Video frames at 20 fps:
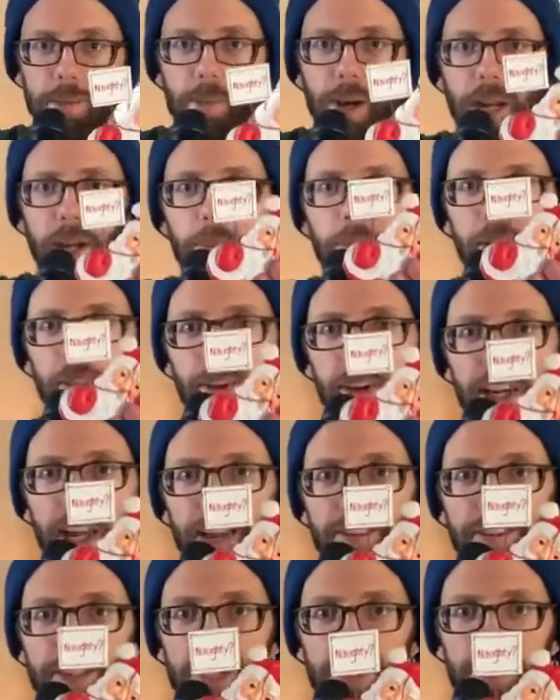My mother
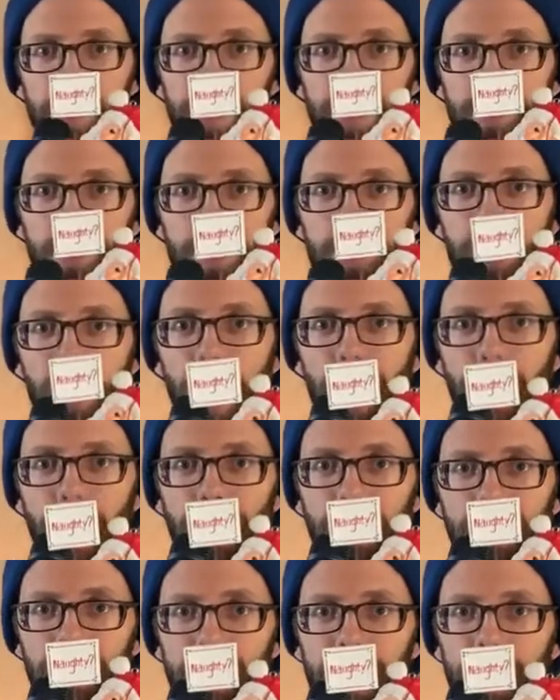gave it to me as a
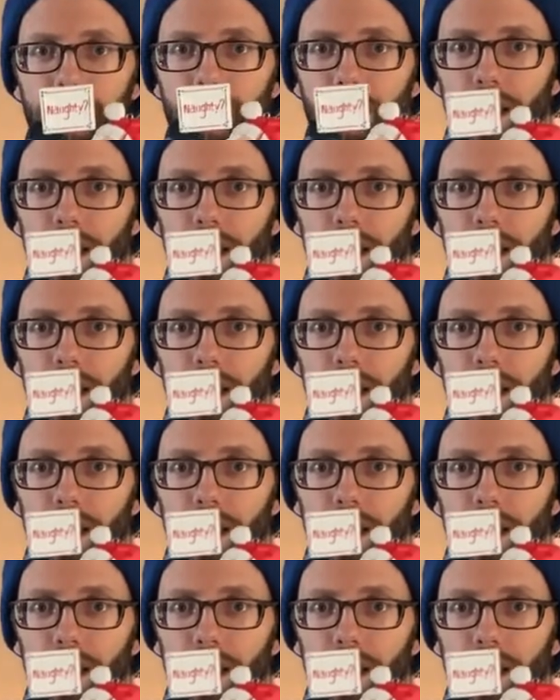child.